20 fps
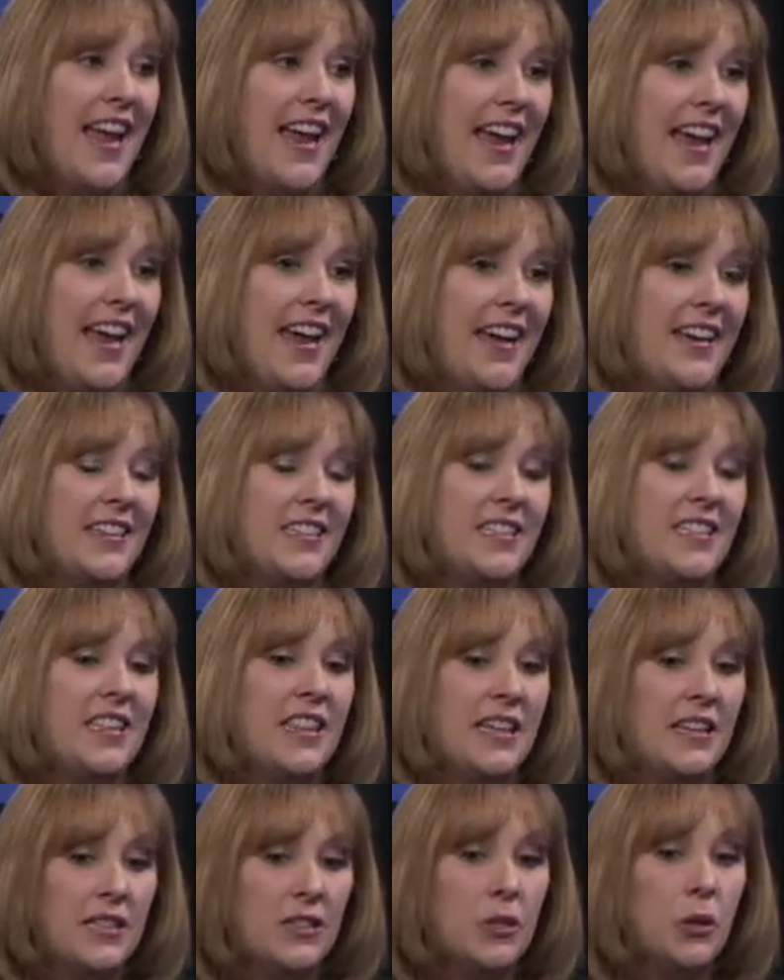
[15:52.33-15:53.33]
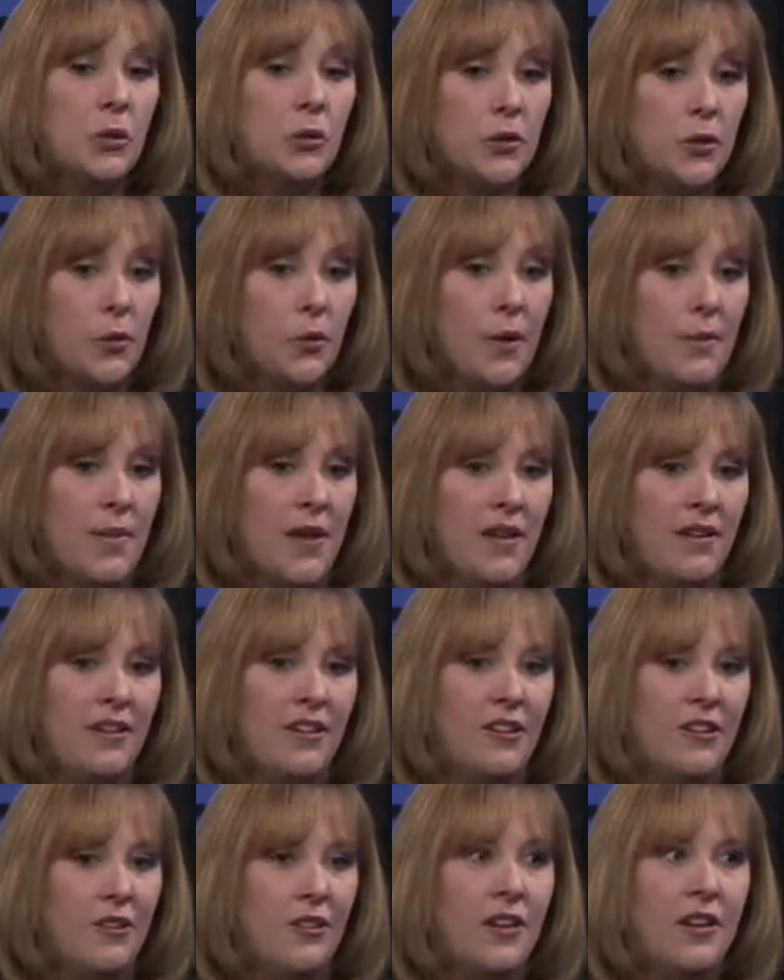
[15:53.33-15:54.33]
And these older women,
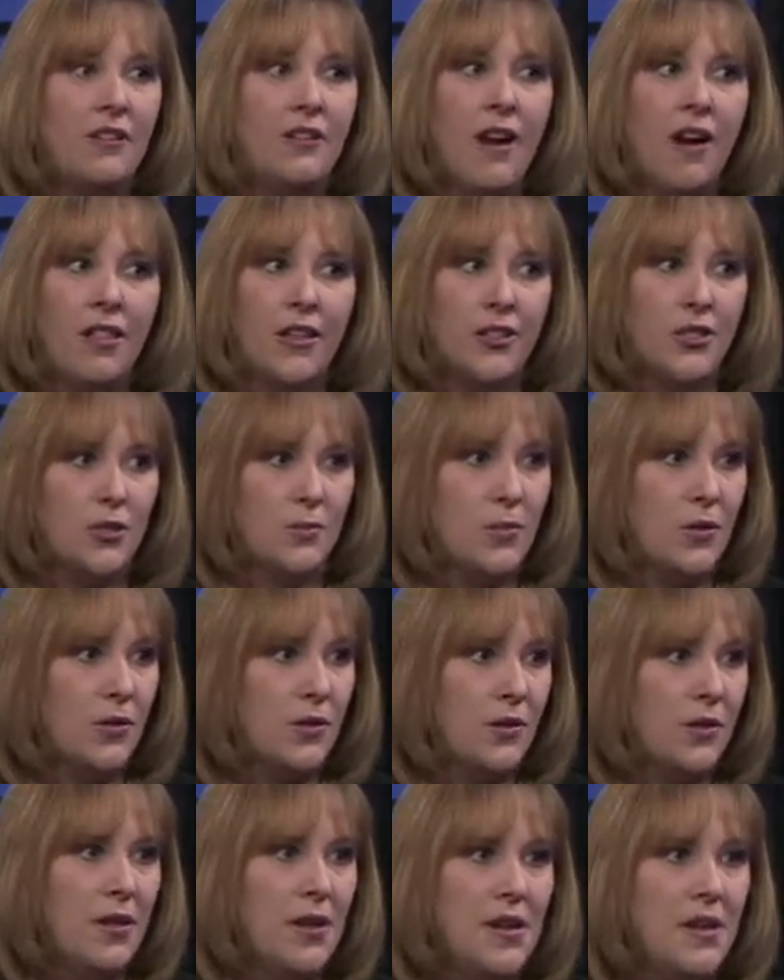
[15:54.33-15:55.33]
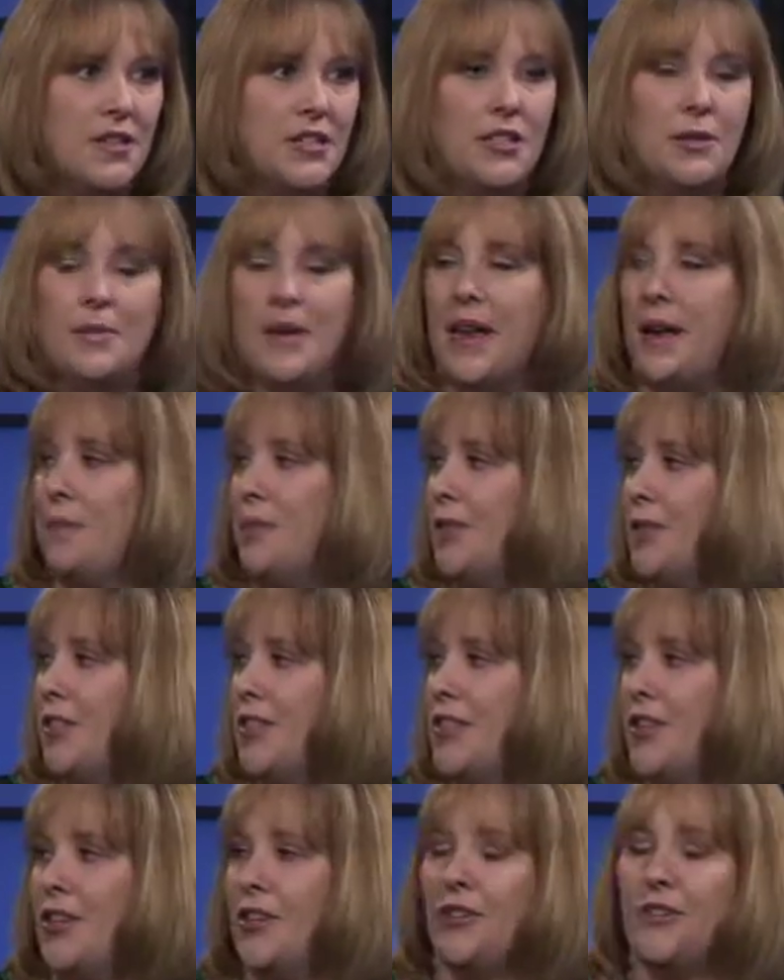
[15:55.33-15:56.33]
you know, they're knowledgeable to be able
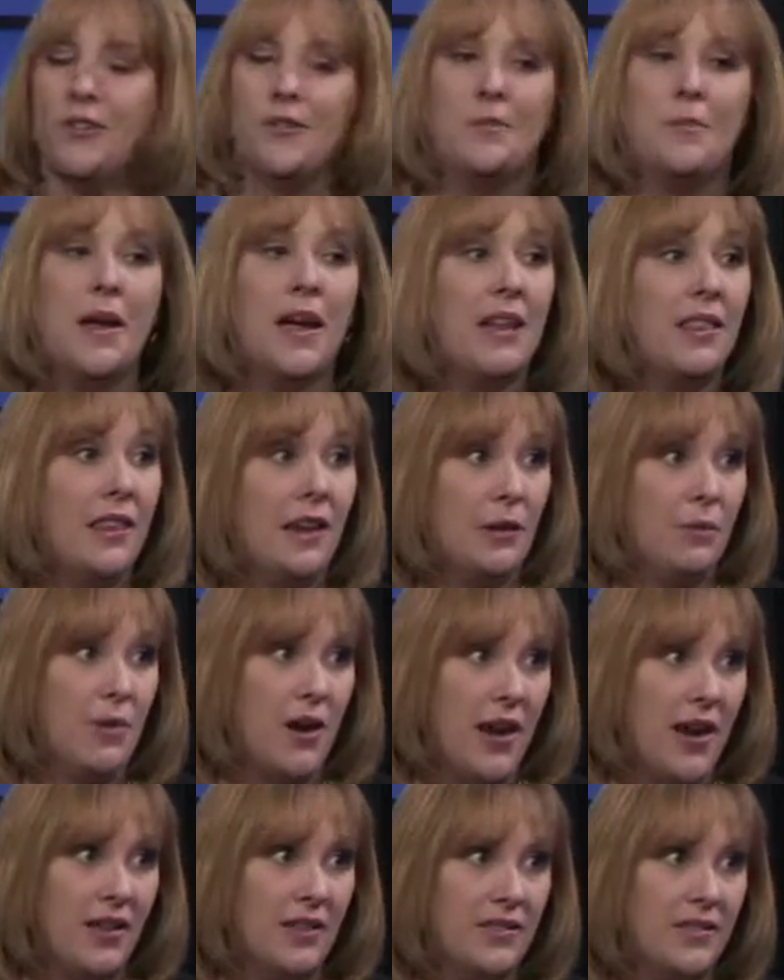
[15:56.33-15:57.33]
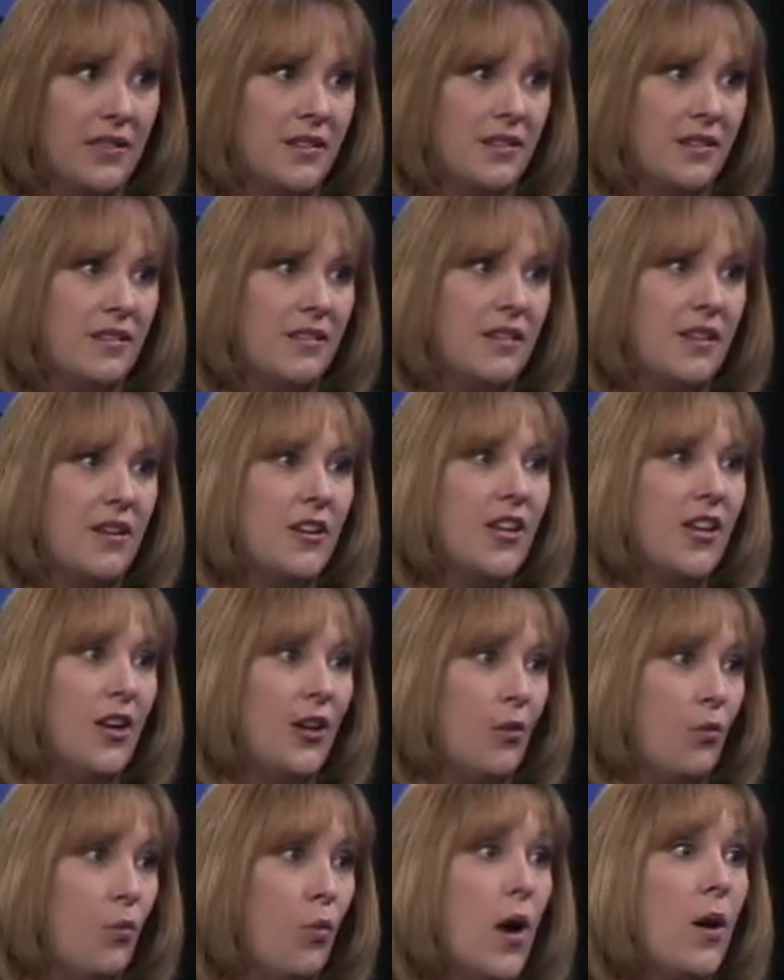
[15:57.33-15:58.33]
to pick their brains on, you
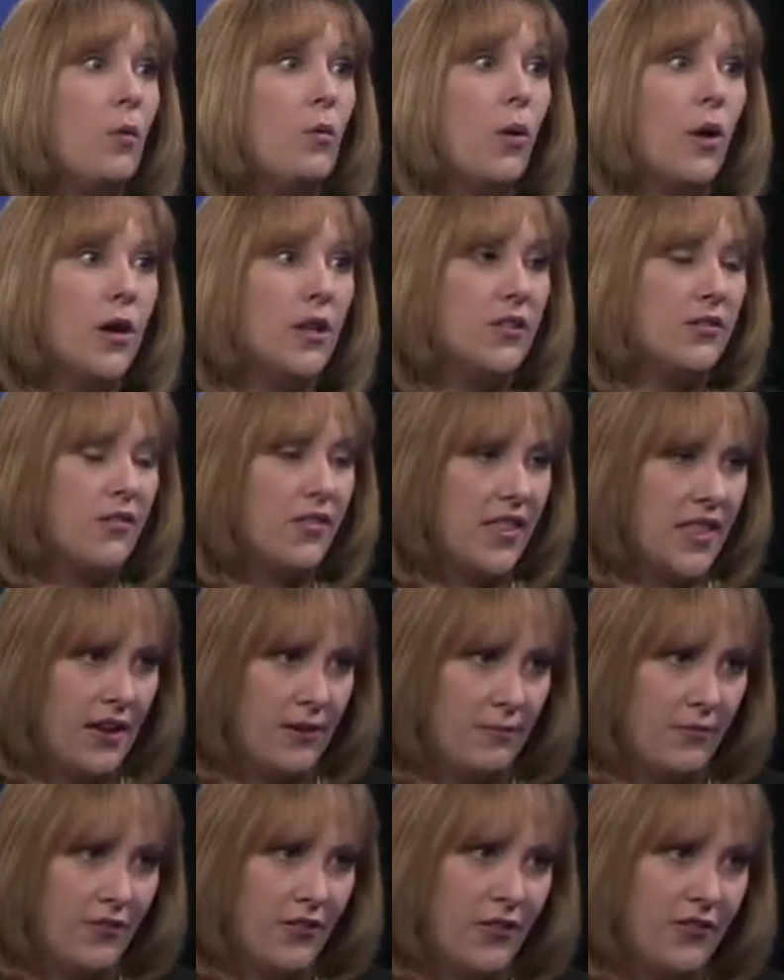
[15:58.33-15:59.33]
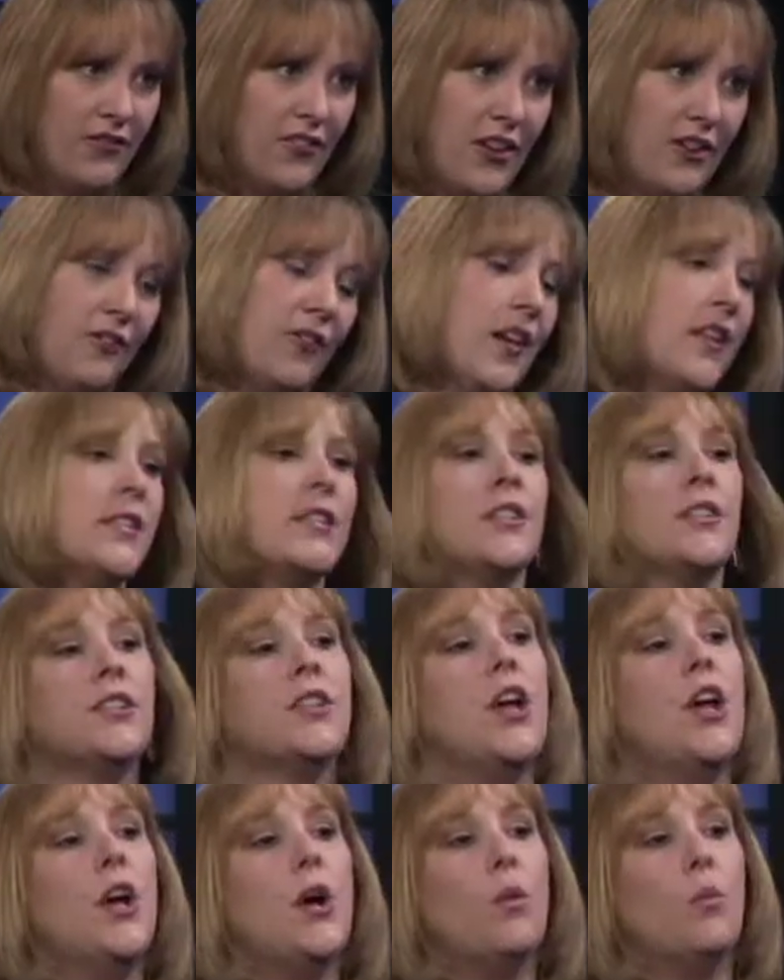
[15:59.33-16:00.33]
know, what worked for them for fundraisers,
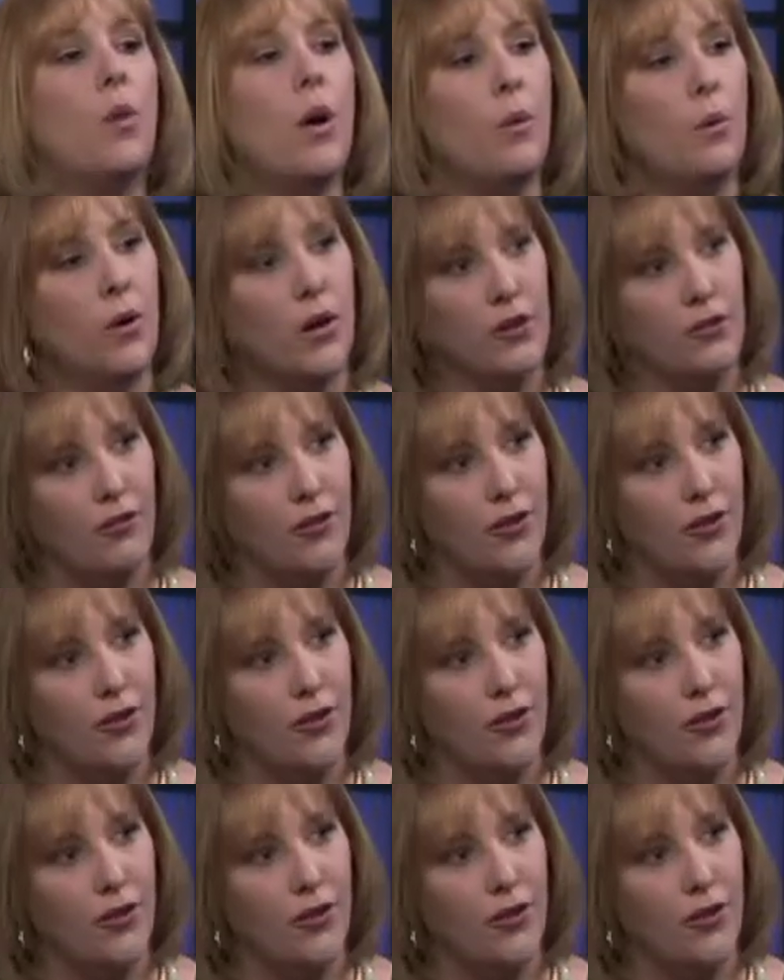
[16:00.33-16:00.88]
what worked